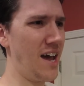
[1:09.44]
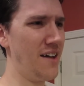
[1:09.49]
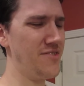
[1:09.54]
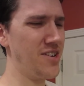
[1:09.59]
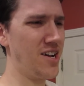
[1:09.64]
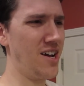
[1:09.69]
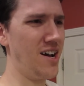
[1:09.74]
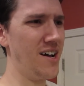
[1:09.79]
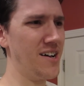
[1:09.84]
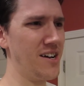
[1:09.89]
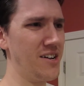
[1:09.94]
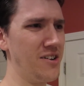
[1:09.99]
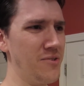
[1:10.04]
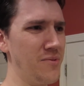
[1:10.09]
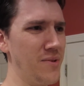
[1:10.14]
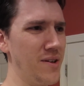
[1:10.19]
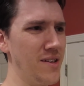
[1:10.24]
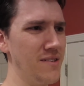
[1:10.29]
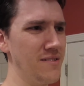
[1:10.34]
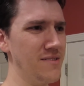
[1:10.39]

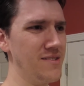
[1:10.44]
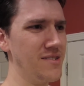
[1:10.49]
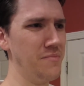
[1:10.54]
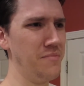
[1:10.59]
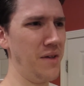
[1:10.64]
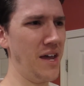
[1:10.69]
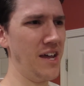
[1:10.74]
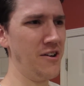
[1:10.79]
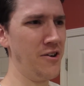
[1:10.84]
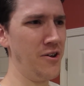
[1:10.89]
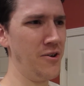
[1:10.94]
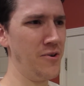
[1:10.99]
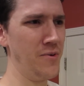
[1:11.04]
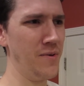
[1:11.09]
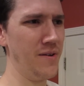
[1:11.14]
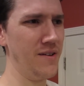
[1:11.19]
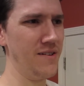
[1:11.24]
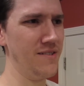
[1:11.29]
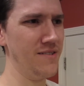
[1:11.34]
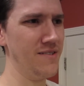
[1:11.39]
avocado and
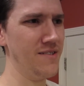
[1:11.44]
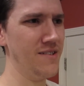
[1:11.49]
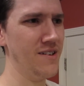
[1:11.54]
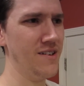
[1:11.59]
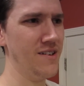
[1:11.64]
tomato and